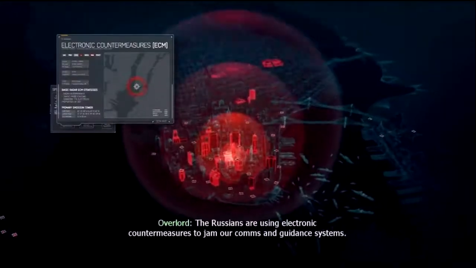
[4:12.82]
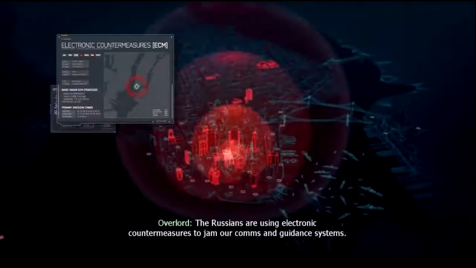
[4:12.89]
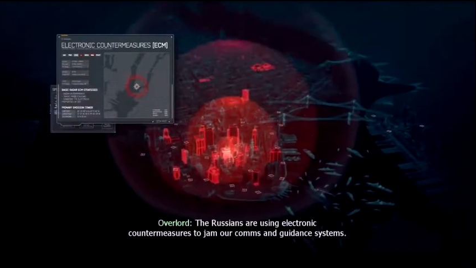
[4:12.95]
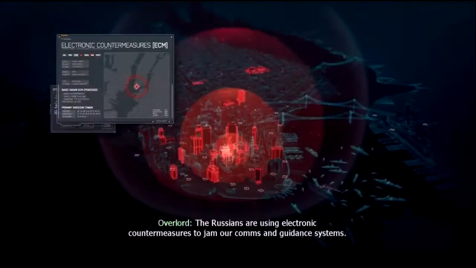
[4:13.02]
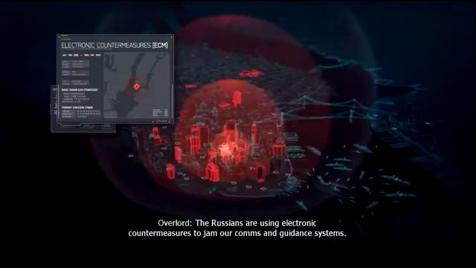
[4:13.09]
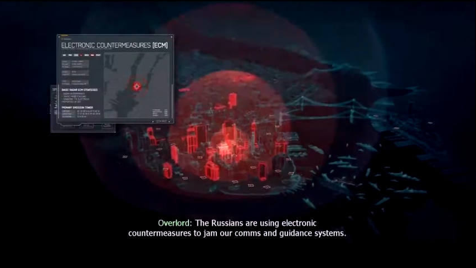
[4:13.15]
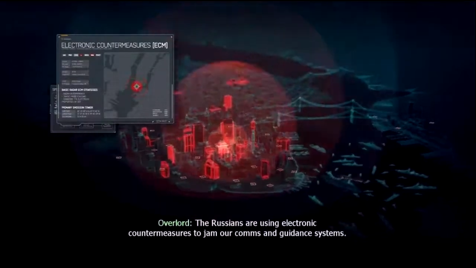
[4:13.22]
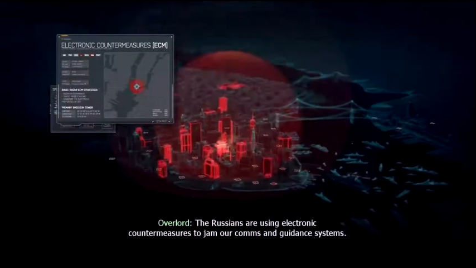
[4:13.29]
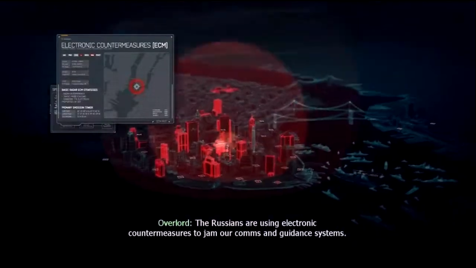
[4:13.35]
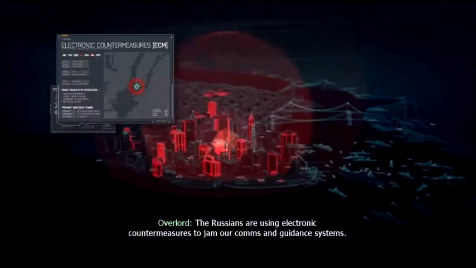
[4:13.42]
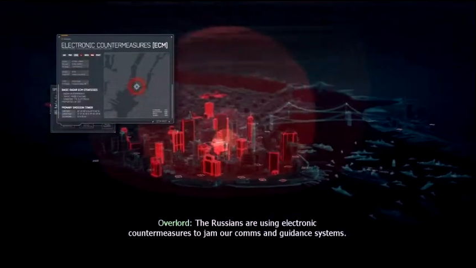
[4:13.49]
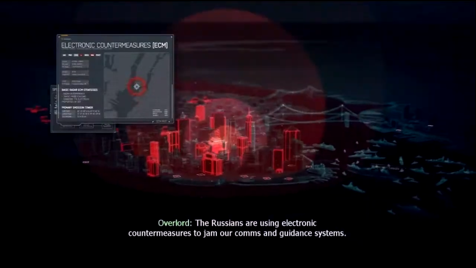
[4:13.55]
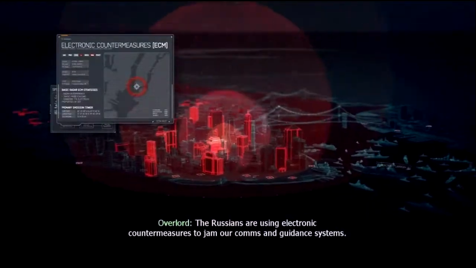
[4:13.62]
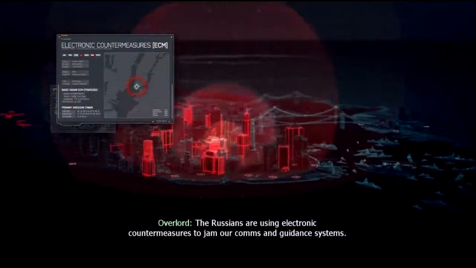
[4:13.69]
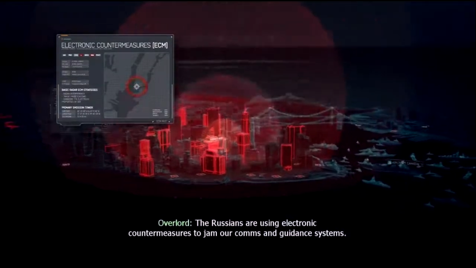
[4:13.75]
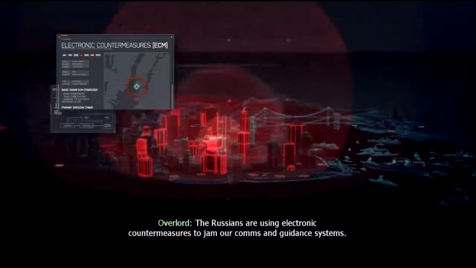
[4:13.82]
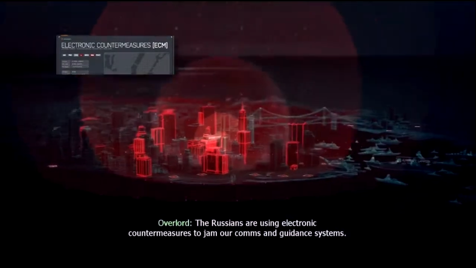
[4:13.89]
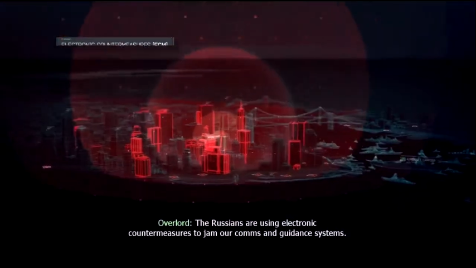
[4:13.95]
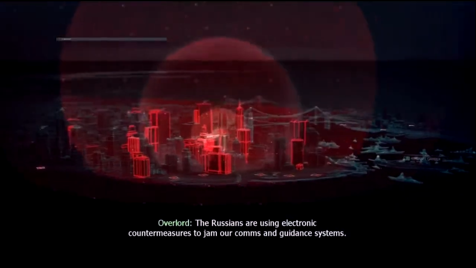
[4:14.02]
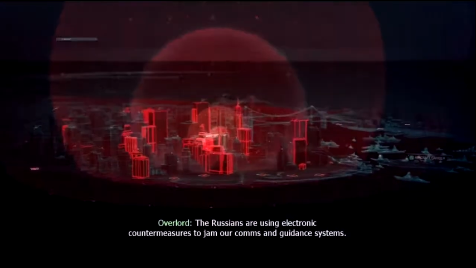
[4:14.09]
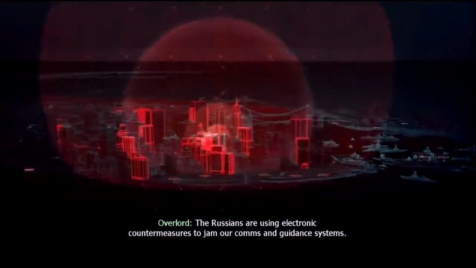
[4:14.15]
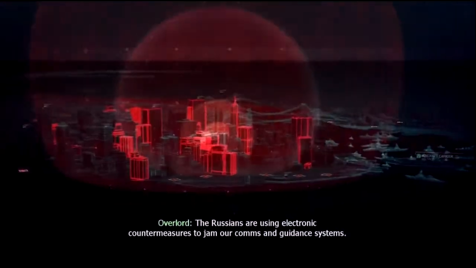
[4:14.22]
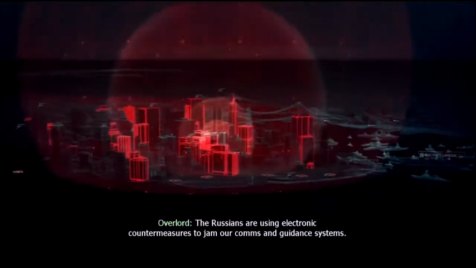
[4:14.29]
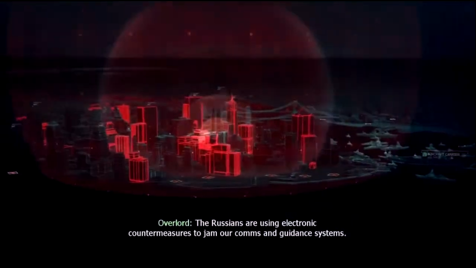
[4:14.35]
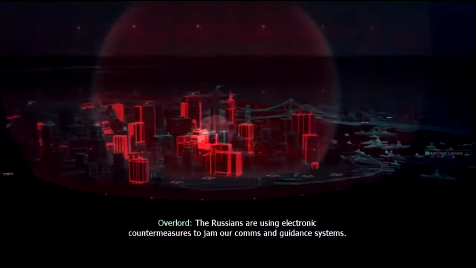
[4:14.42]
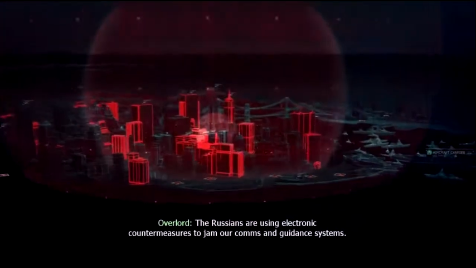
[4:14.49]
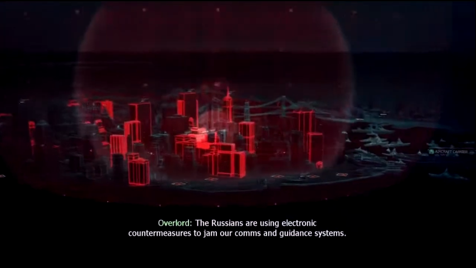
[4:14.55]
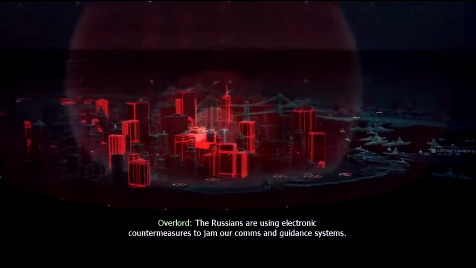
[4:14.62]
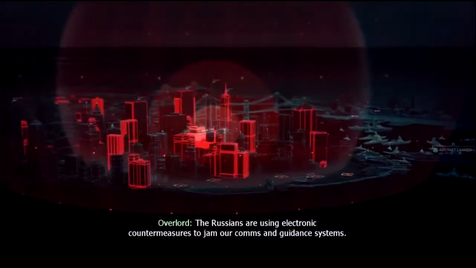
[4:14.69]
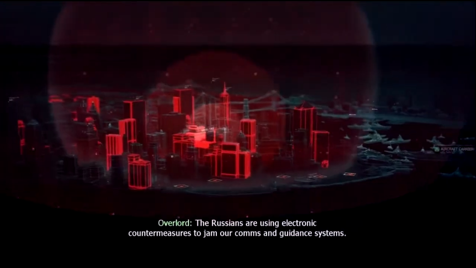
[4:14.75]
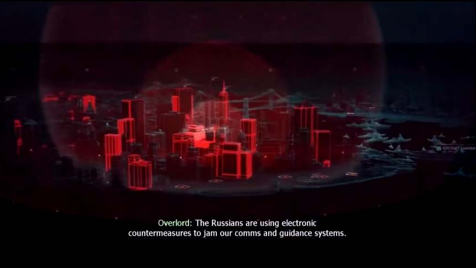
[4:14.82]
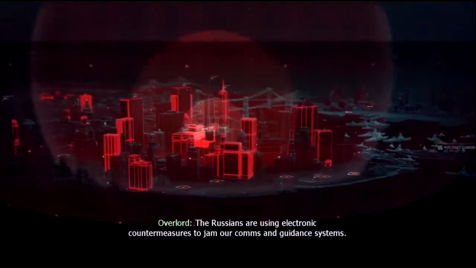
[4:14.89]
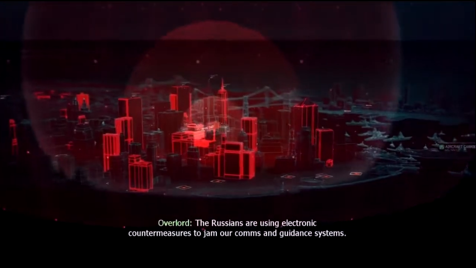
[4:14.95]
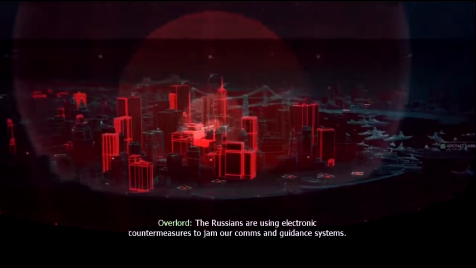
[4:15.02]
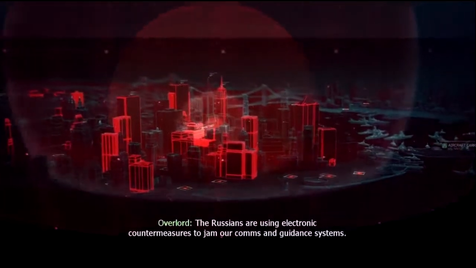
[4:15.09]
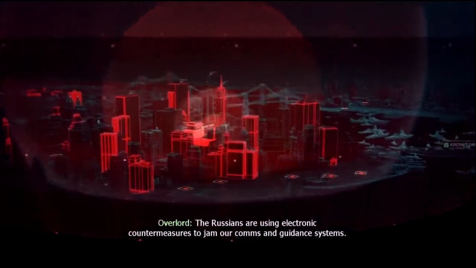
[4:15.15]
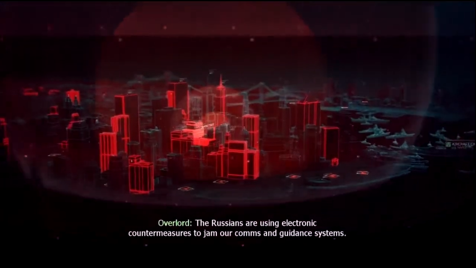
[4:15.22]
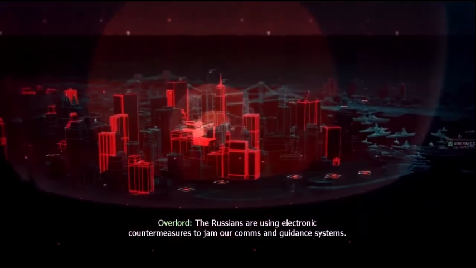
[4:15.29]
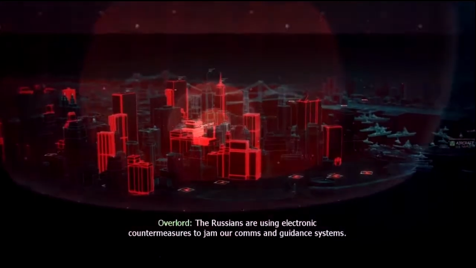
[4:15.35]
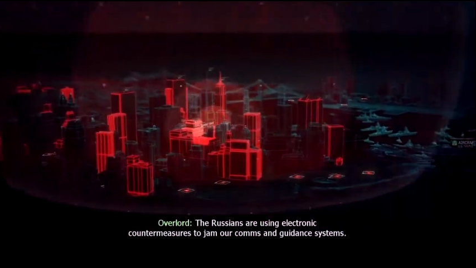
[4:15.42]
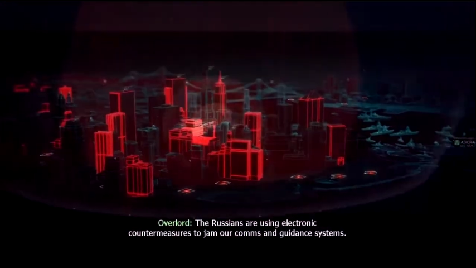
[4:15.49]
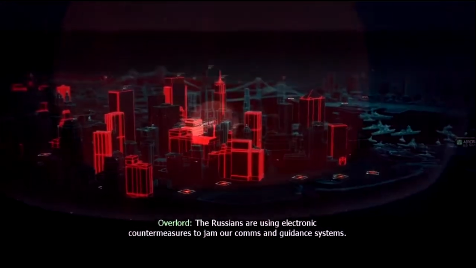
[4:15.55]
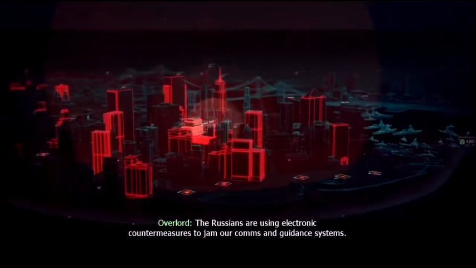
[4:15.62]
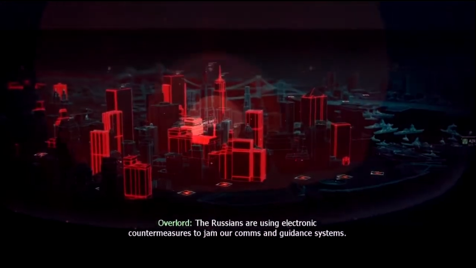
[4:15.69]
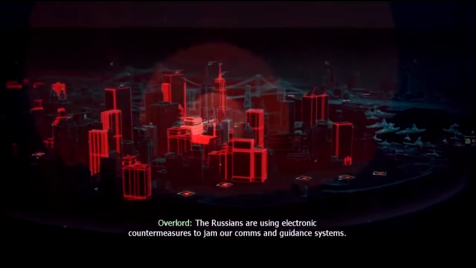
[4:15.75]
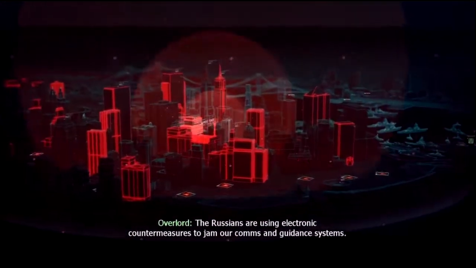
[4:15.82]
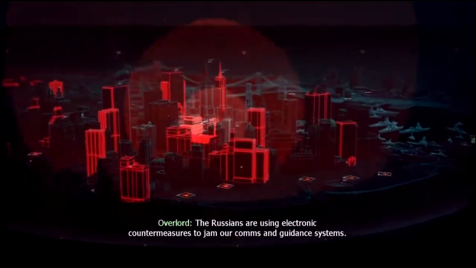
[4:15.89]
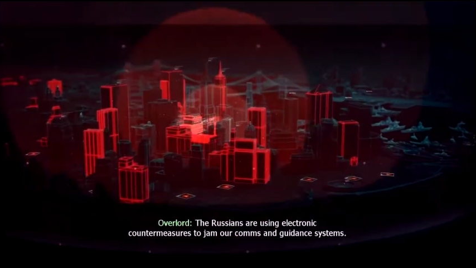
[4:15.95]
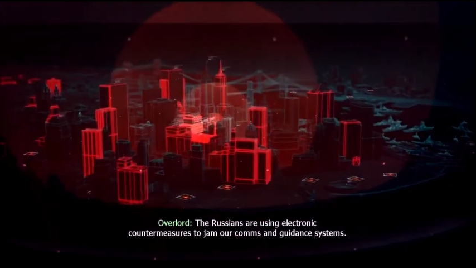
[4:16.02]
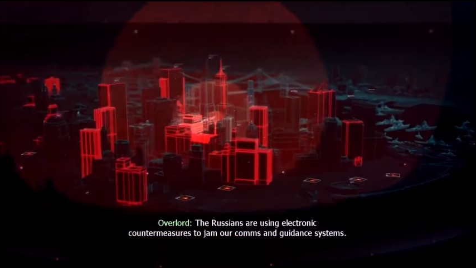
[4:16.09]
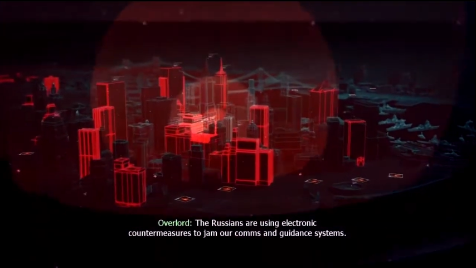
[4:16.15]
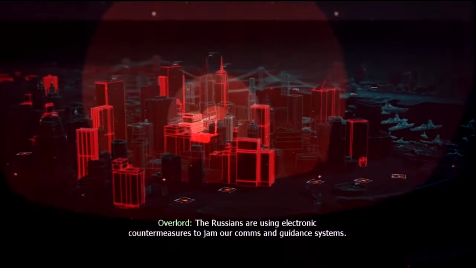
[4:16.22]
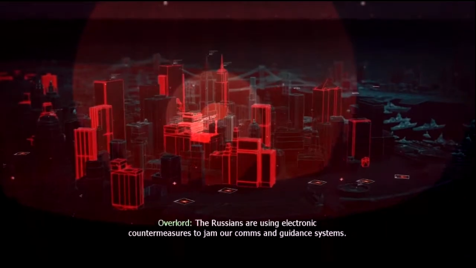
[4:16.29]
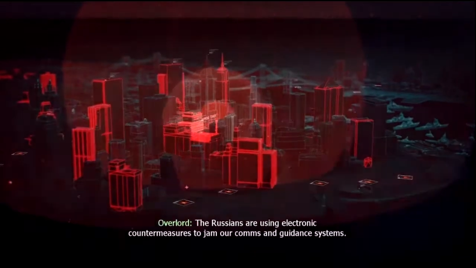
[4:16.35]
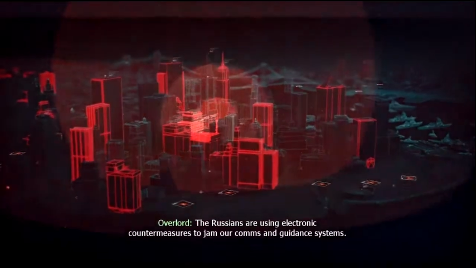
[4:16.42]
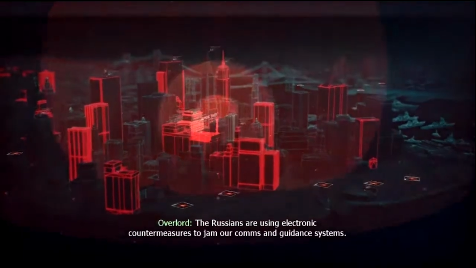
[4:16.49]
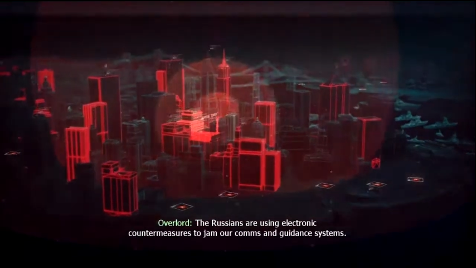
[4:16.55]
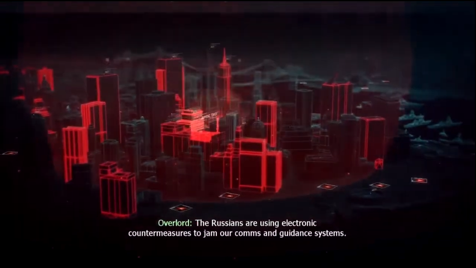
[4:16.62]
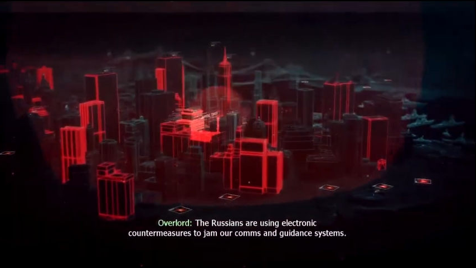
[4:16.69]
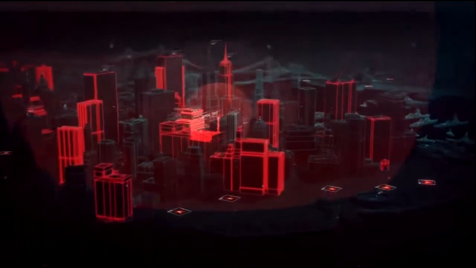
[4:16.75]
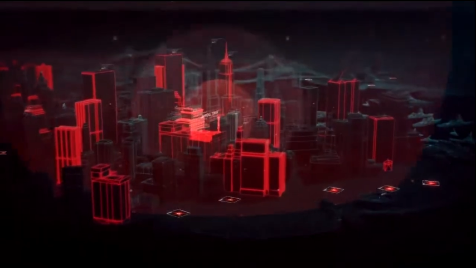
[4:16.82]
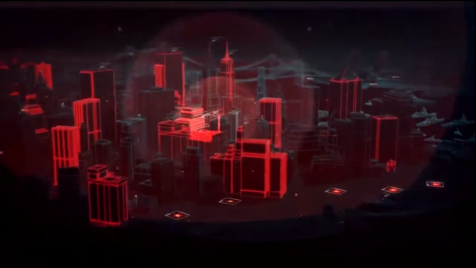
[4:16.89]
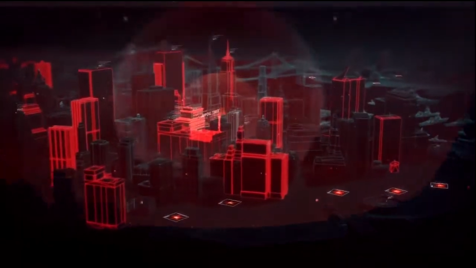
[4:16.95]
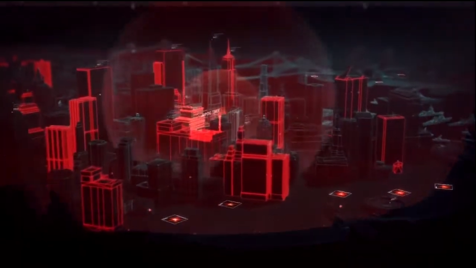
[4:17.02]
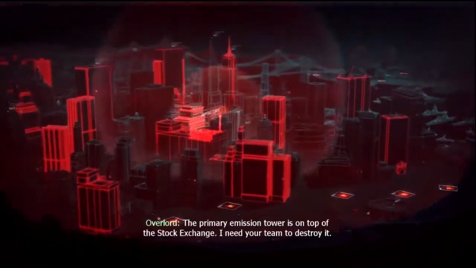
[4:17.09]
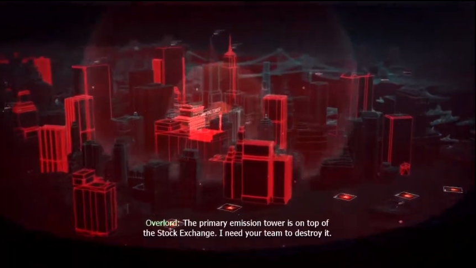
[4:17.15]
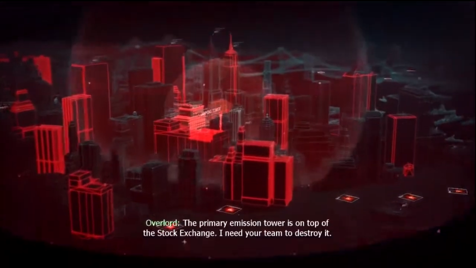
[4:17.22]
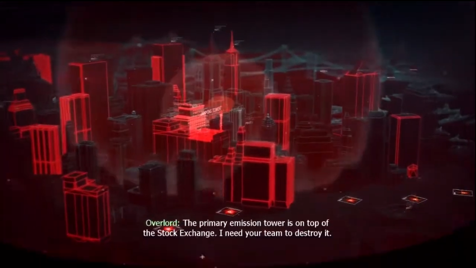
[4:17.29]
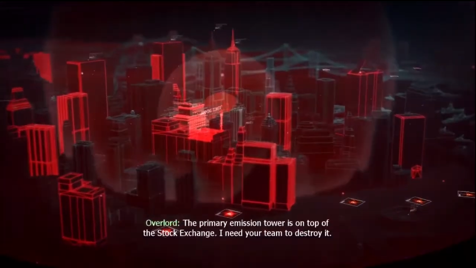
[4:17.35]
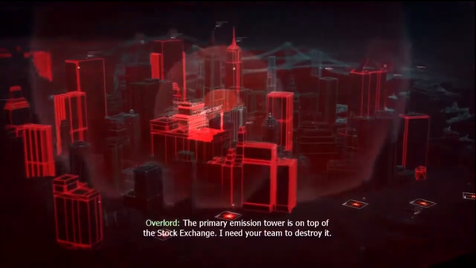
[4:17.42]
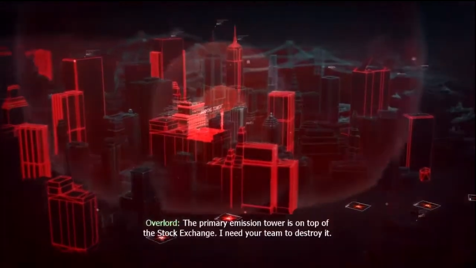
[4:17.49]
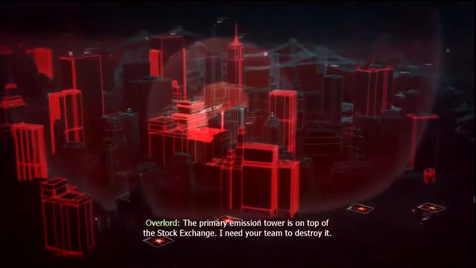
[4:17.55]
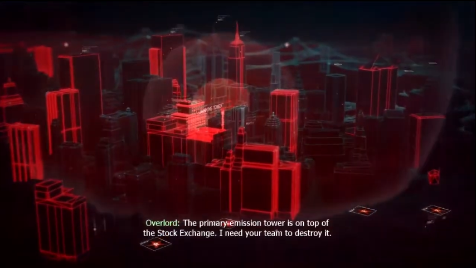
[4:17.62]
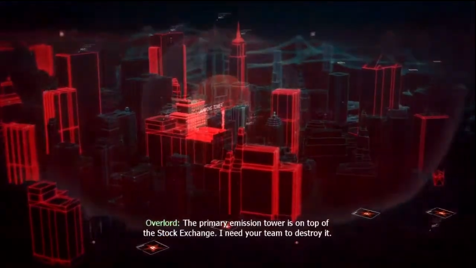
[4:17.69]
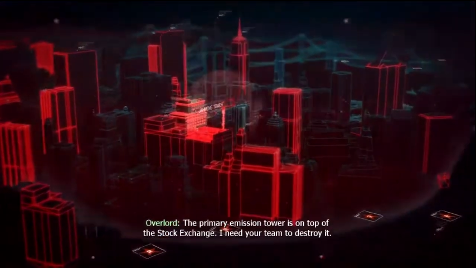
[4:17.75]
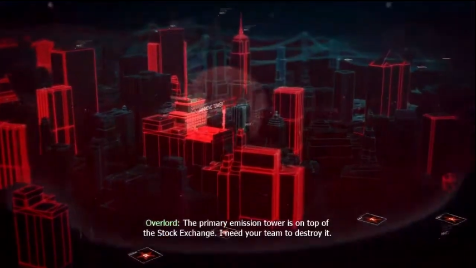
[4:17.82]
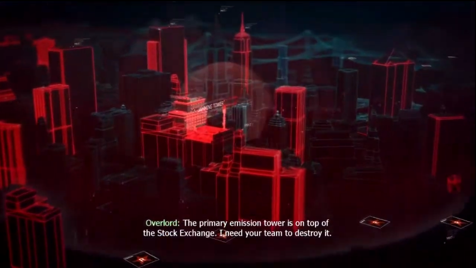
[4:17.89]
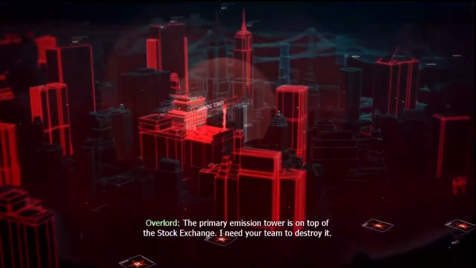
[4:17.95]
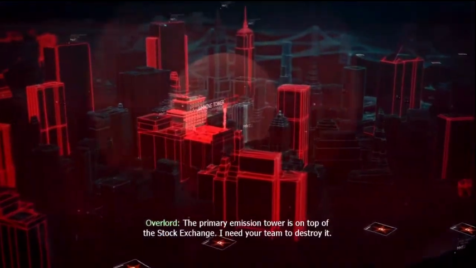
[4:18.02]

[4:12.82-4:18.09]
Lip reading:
Nobody's mouth can be seen.